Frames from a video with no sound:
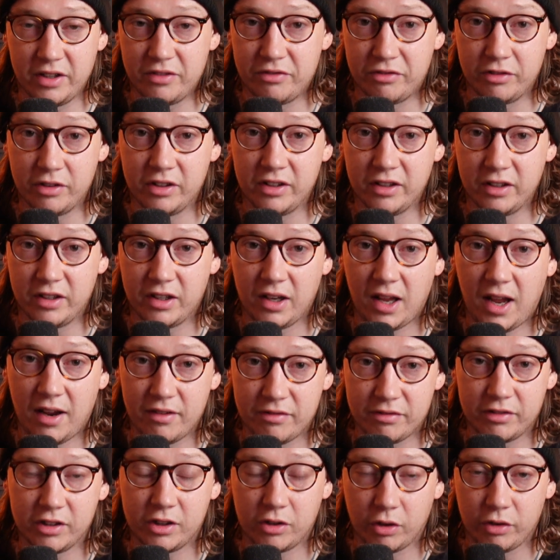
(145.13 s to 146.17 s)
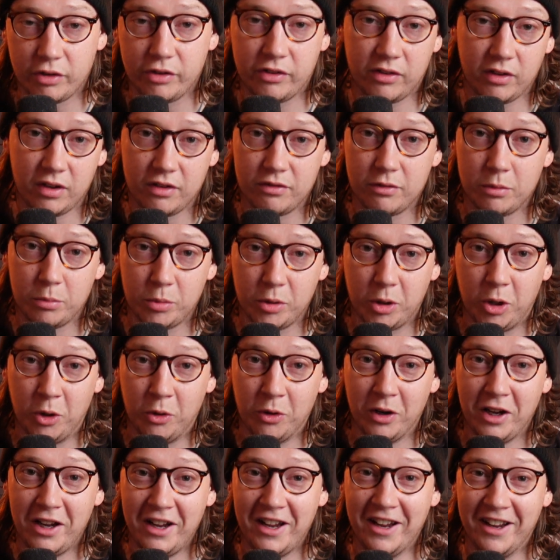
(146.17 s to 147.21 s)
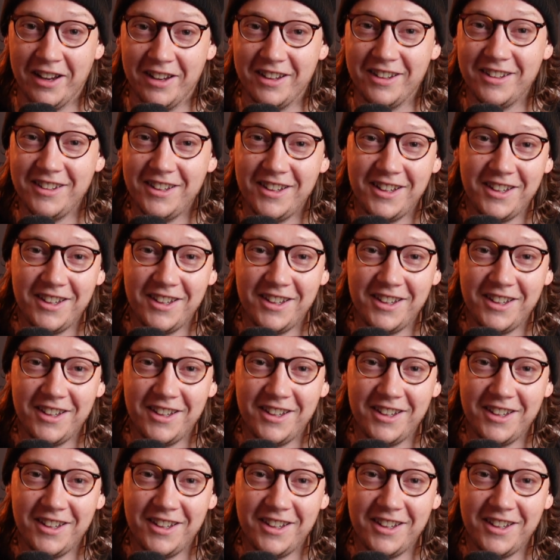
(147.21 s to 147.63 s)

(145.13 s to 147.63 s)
different in every conceivable way.